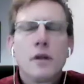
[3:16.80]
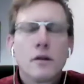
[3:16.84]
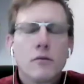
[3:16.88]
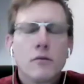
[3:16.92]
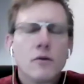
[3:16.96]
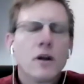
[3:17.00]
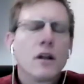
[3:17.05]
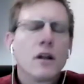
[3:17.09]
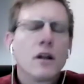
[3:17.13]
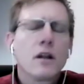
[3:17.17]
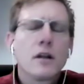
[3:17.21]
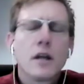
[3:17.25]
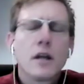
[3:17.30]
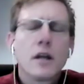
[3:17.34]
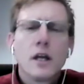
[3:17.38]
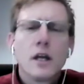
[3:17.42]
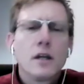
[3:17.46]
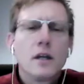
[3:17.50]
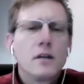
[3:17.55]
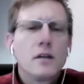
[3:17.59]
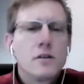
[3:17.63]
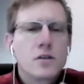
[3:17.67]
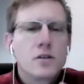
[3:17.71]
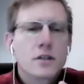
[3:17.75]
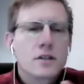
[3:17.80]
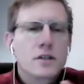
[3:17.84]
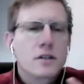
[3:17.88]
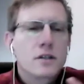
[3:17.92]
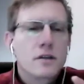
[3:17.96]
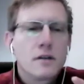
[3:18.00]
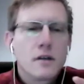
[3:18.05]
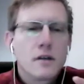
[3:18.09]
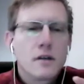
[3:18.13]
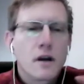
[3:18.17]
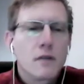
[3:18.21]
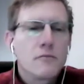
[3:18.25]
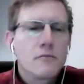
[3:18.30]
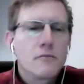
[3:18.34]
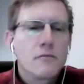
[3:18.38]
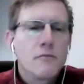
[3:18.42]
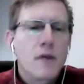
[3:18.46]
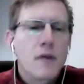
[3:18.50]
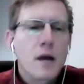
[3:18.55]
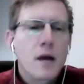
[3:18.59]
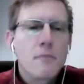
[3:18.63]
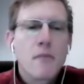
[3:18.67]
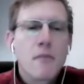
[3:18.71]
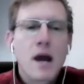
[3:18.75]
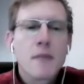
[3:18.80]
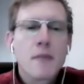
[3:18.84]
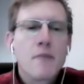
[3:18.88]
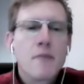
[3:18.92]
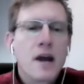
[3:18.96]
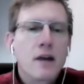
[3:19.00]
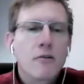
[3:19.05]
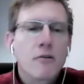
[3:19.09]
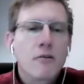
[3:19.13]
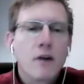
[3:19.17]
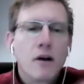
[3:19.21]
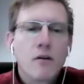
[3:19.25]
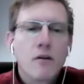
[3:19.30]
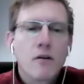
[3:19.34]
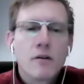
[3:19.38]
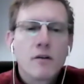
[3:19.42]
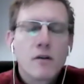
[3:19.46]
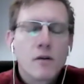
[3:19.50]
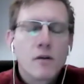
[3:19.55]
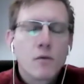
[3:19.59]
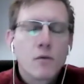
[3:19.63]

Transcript: well, just my background